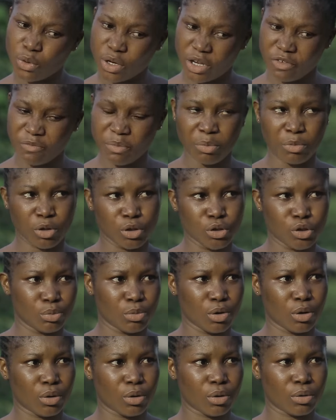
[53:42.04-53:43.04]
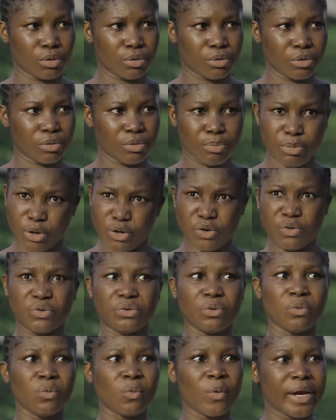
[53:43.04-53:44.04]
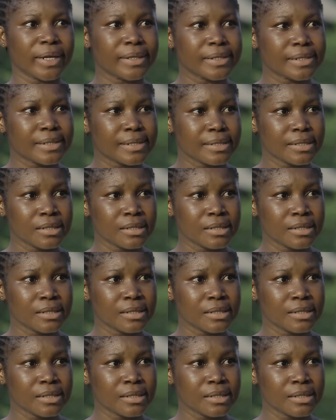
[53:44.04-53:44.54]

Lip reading: would give me money tomorrow. But you couldn't wait.